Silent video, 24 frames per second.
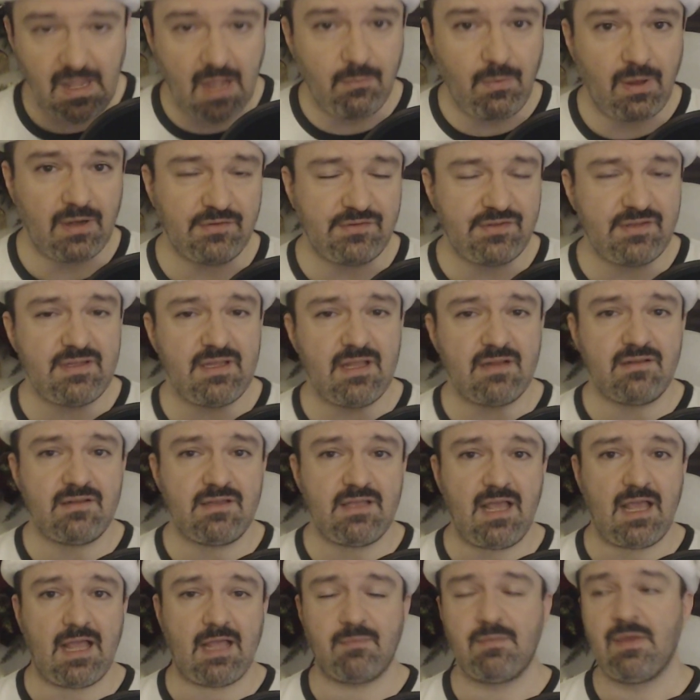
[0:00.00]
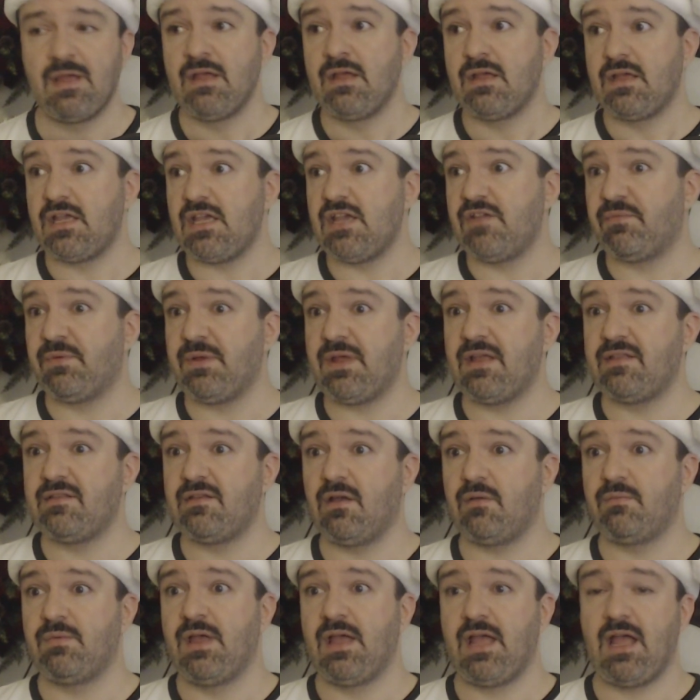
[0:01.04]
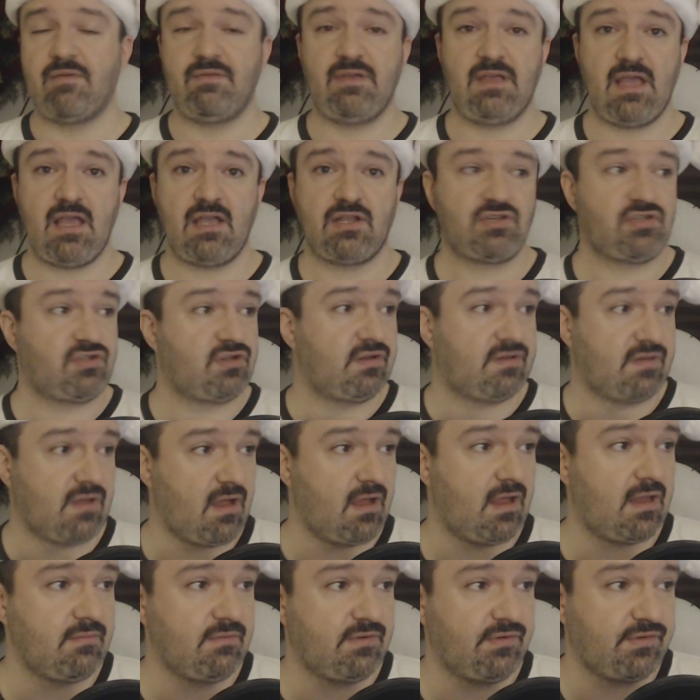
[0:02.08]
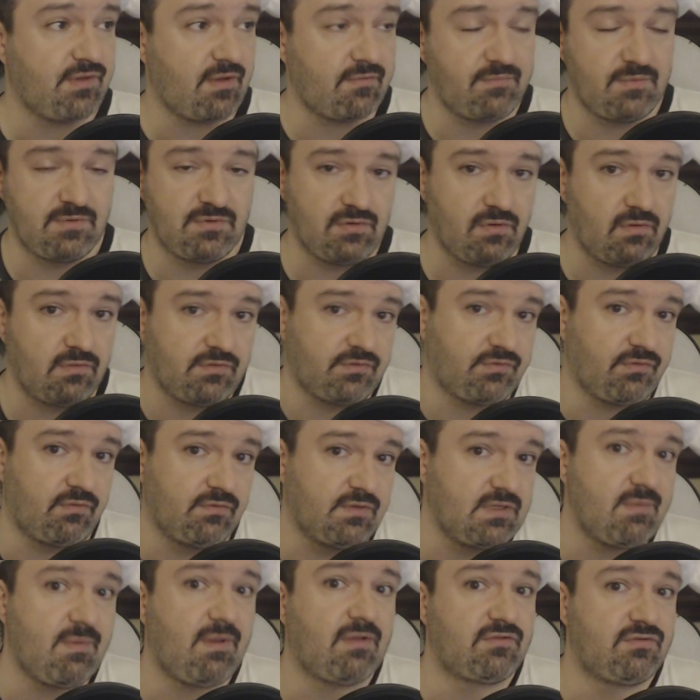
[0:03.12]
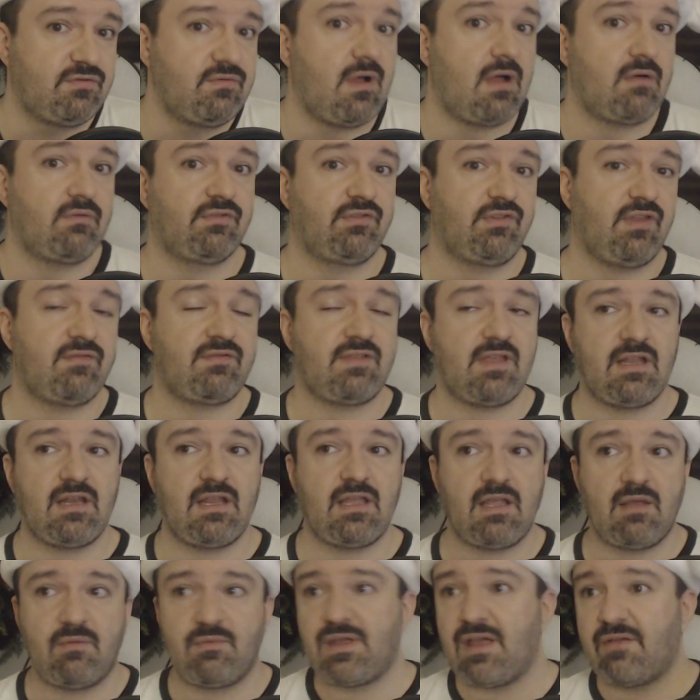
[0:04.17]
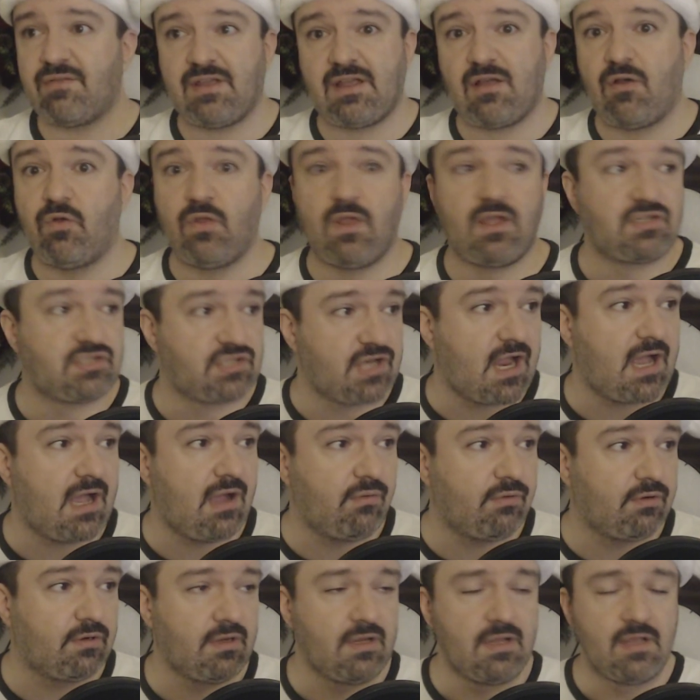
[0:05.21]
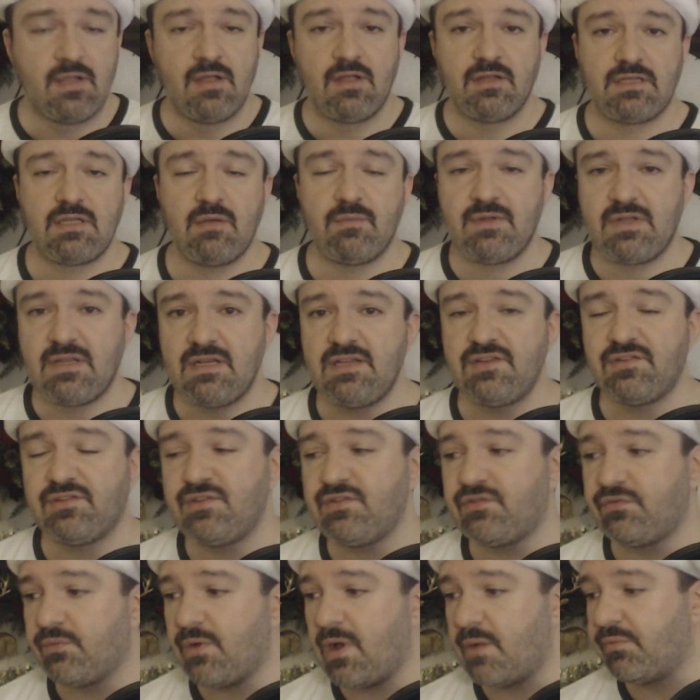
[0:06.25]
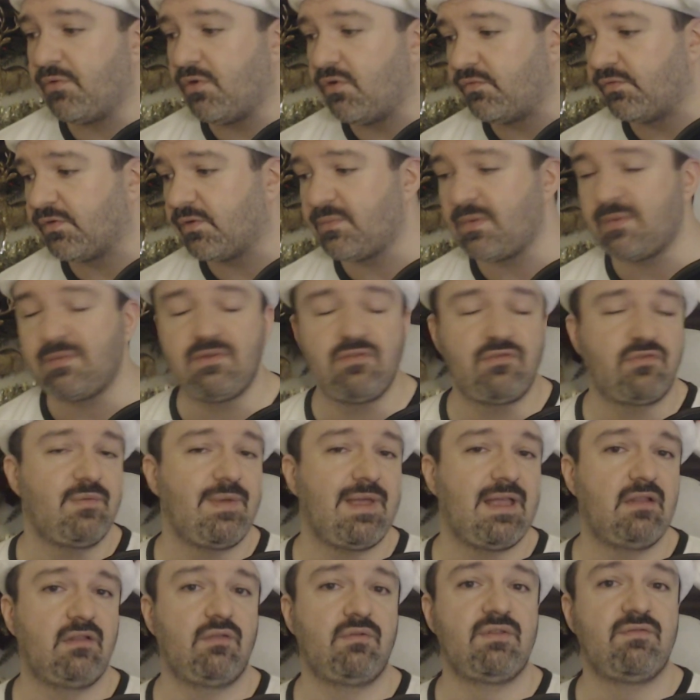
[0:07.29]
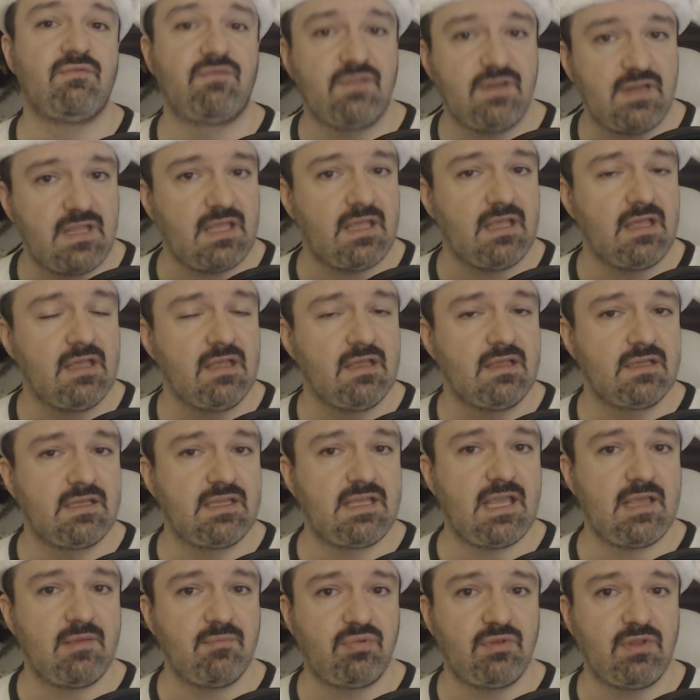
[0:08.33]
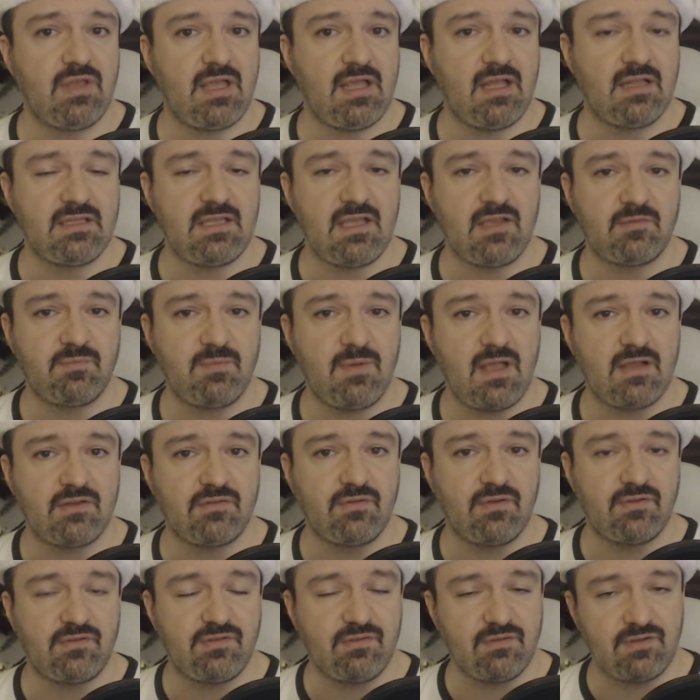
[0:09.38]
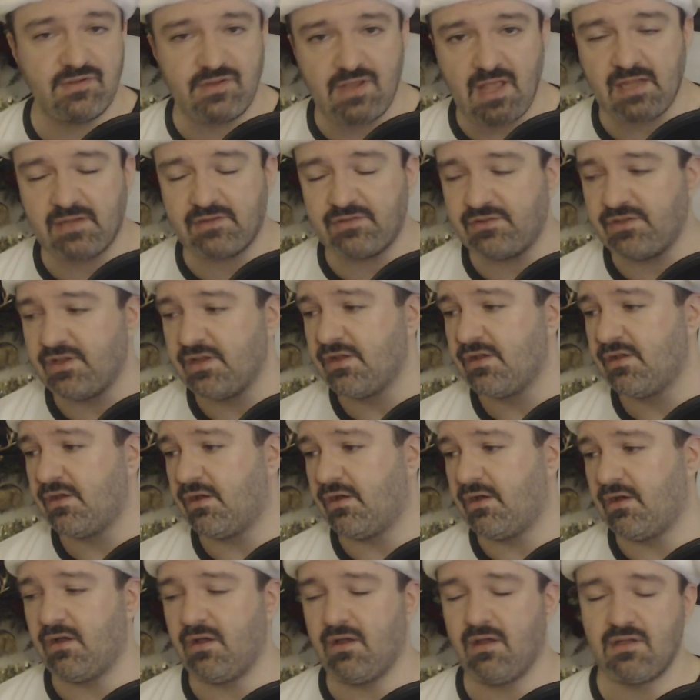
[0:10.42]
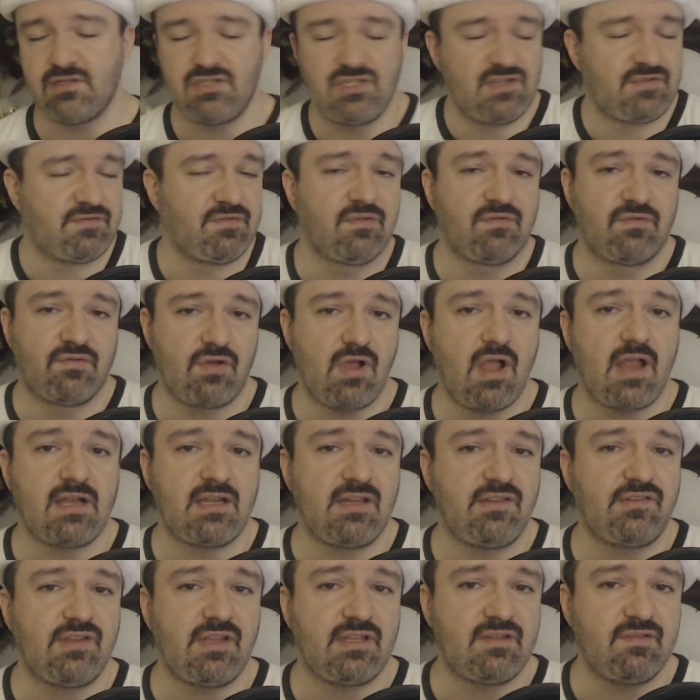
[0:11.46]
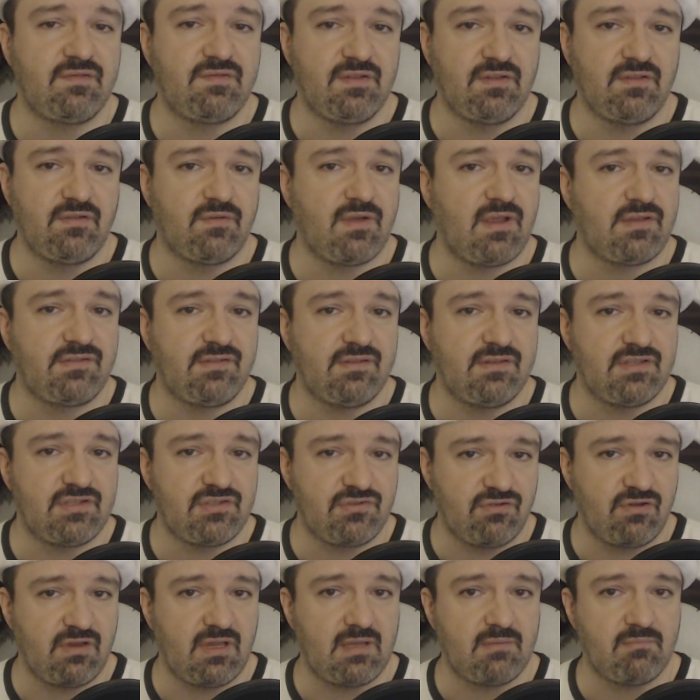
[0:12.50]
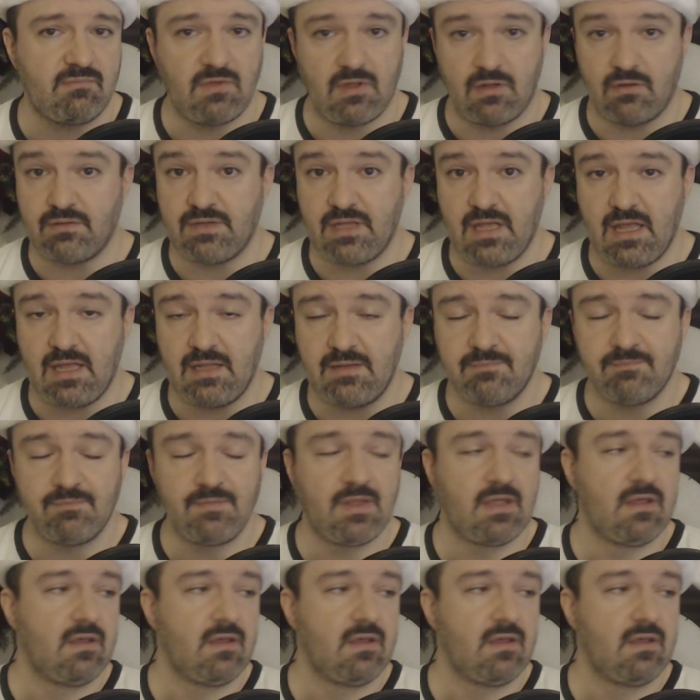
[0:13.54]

I want to see the end of the game. If we end up having extra time, because I've been told there's only about two hours left in it, and we have like a whole extra hour, then we could easily swap over, maybe do some Halo Infinite gameplay on the Xbox Series X, uh, just for variety's sake to fill the rest of the stream, okay?